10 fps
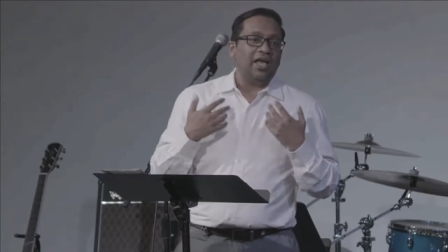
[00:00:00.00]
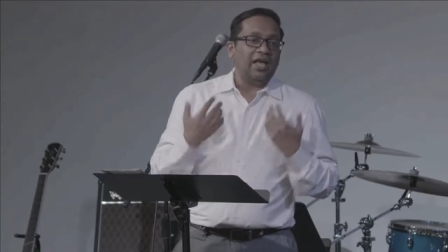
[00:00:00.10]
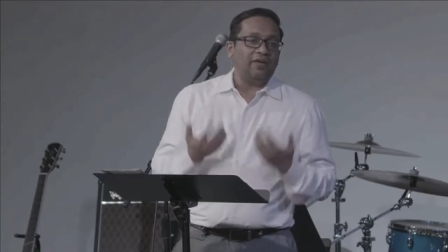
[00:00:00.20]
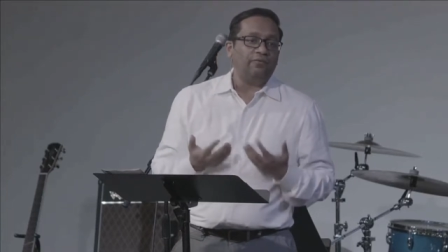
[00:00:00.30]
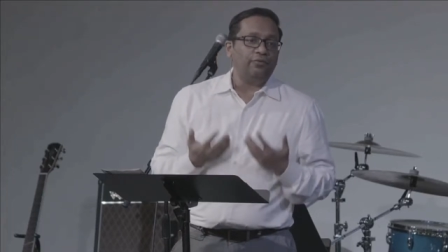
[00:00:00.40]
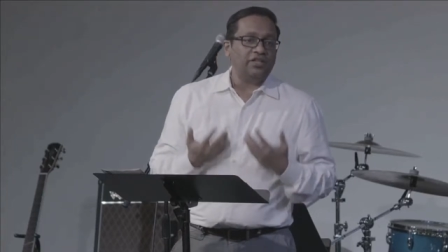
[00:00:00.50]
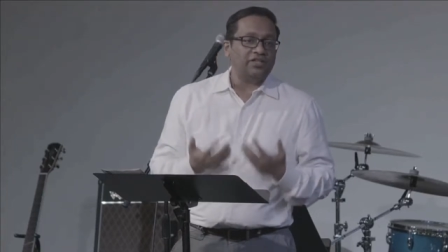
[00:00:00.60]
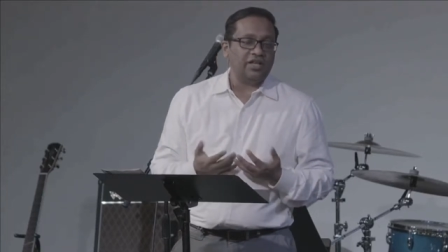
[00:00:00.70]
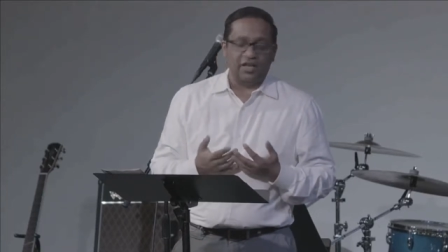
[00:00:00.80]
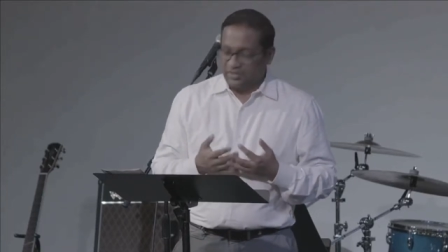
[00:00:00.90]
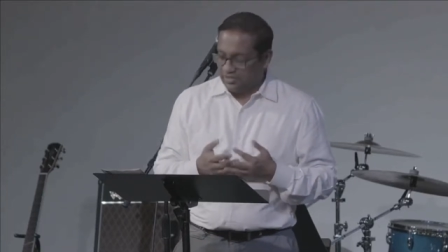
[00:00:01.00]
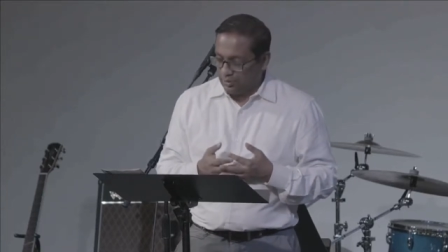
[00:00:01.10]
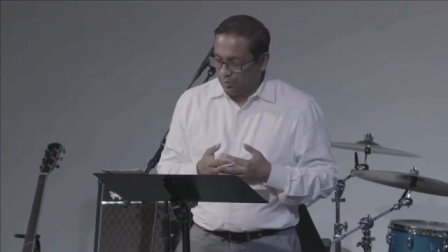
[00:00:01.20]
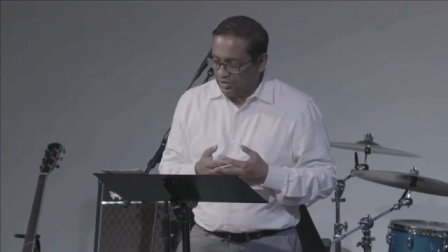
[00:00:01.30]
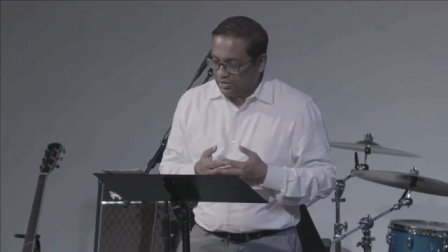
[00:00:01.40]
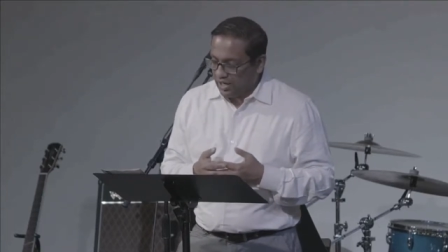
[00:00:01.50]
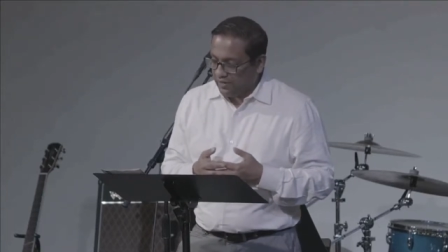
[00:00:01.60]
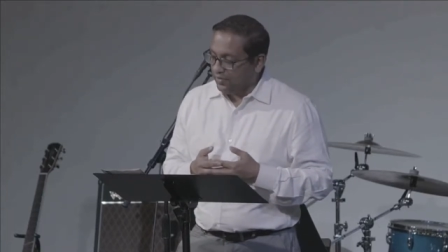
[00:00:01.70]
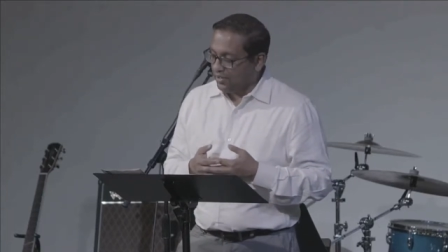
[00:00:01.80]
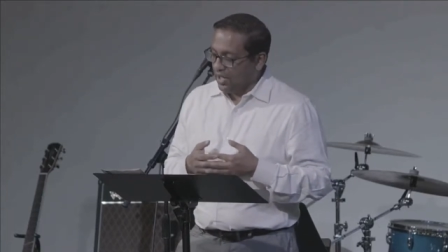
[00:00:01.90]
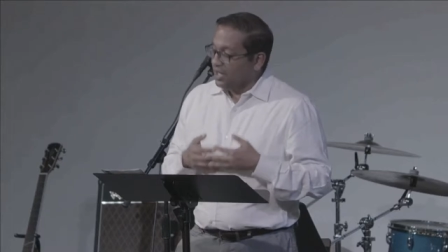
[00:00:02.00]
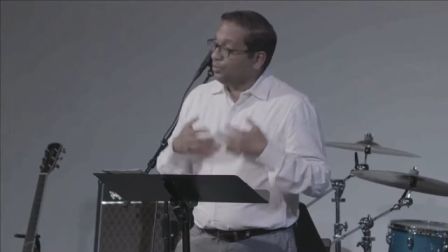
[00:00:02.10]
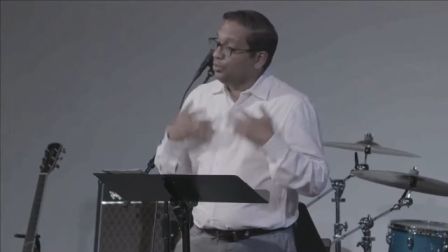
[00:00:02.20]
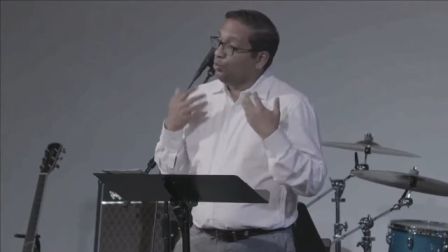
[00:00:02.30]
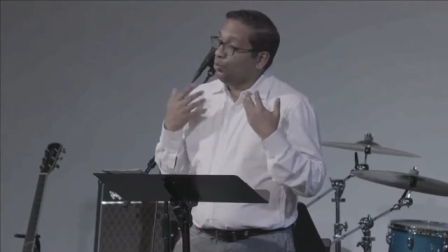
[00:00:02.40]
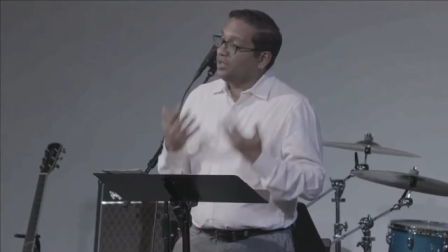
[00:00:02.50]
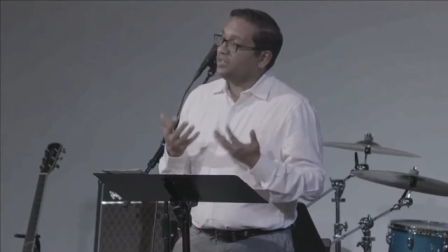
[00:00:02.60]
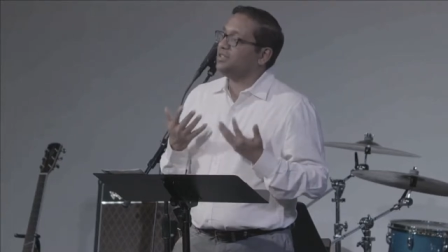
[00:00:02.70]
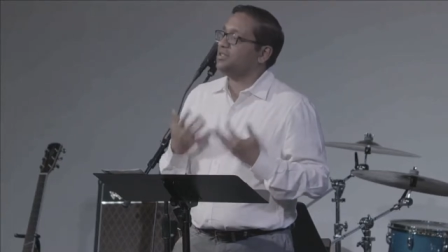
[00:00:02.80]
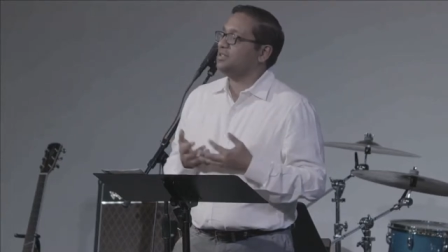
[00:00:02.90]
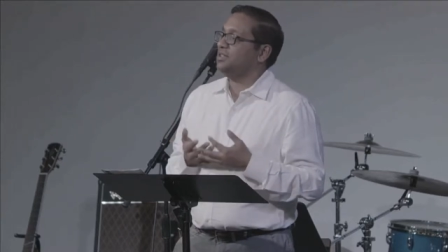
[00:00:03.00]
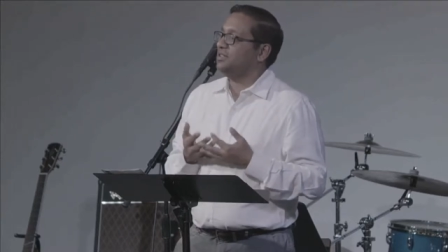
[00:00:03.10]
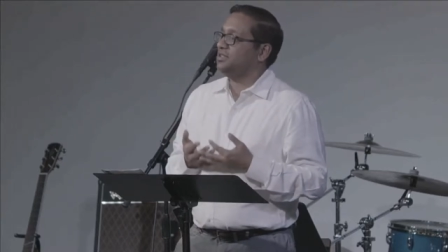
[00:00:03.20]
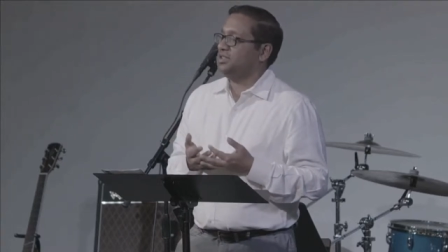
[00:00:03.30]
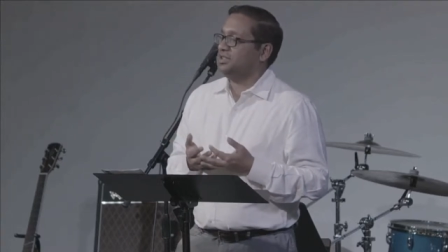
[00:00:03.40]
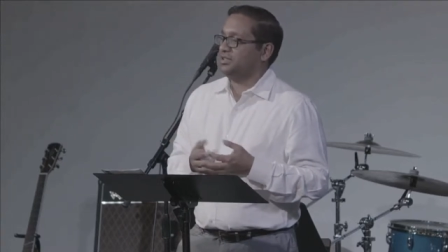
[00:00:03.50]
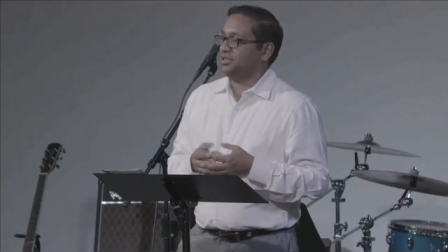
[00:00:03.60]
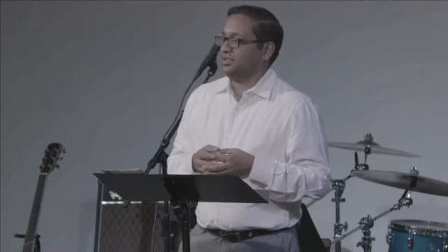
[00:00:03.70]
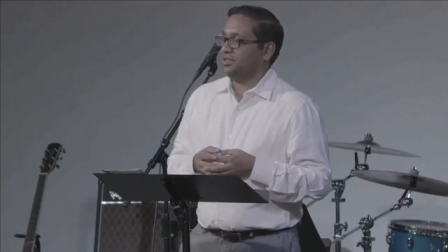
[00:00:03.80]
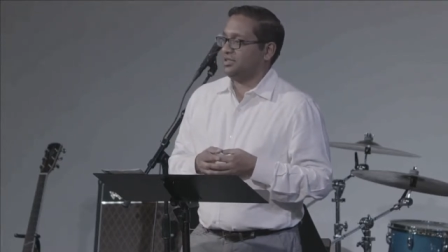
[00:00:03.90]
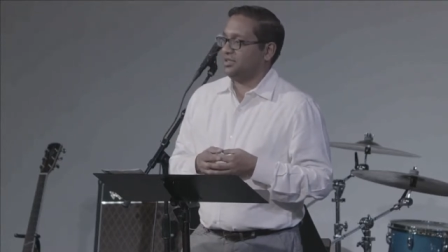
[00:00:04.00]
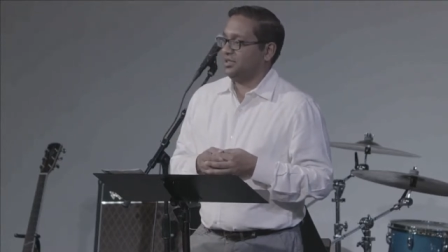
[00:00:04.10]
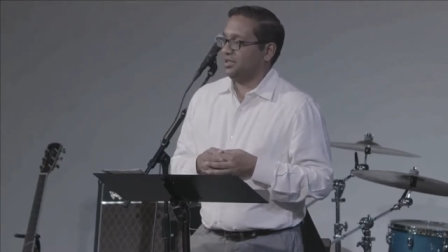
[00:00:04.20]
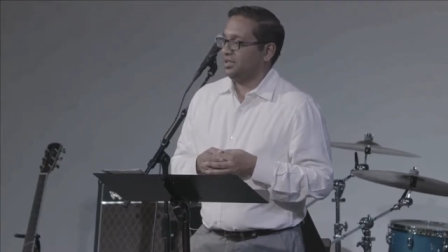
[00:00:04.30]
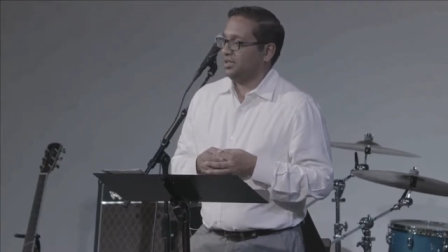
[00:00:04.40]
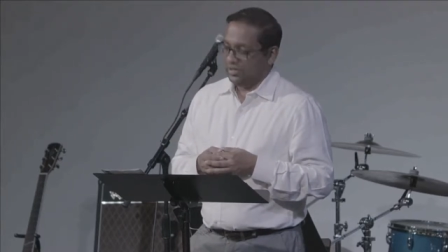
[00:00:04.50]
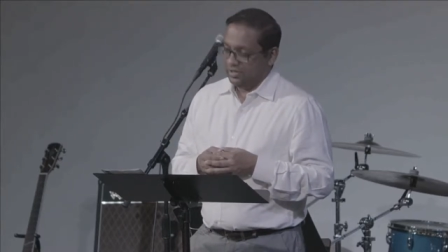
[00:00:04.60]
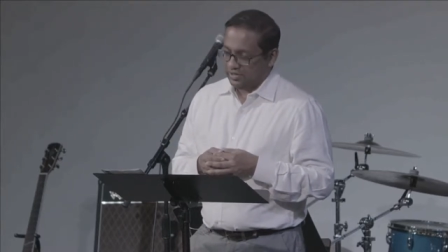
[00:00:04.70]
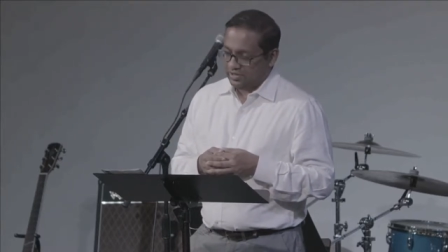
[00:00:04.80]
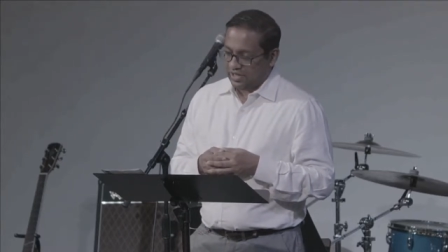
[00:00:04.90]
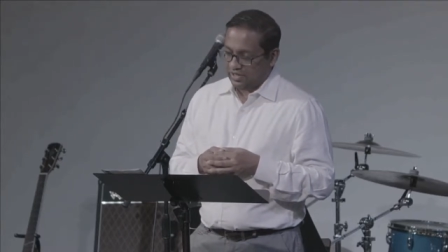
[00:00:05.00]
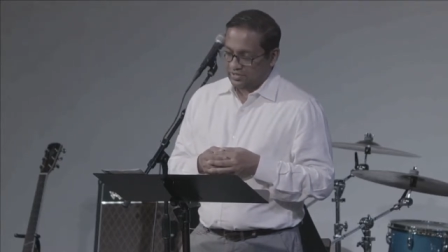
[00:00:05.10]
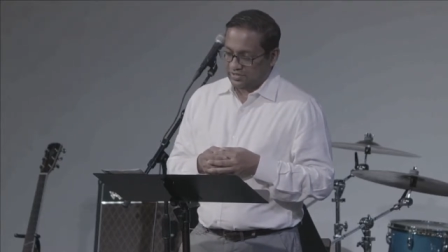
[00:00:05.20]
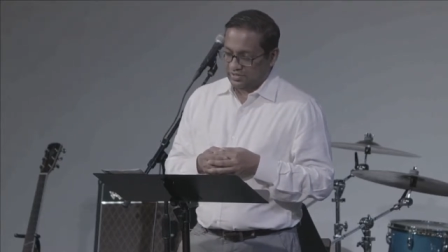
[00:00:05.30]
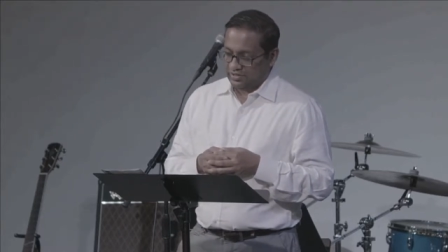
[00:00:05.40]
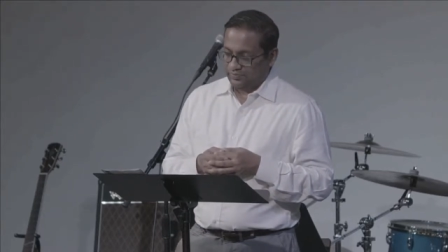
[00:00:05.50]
every text that we dive in, that we want to see Jesus in the text.